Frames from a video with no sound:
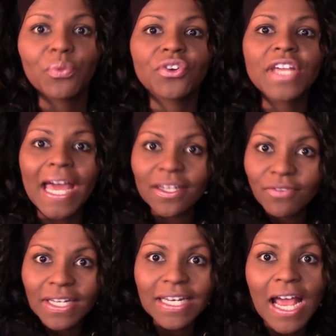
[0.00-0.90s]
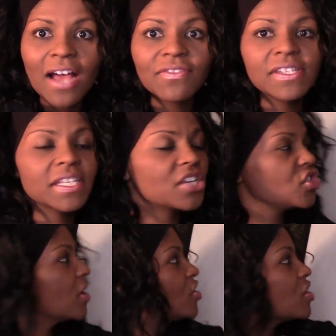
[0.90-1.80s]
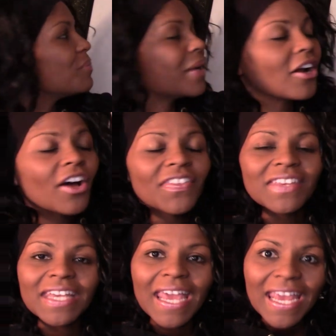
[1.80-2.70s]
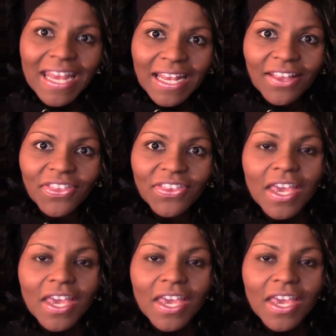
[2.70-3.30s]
We're getting ready to have this conjunction, but on the 8th,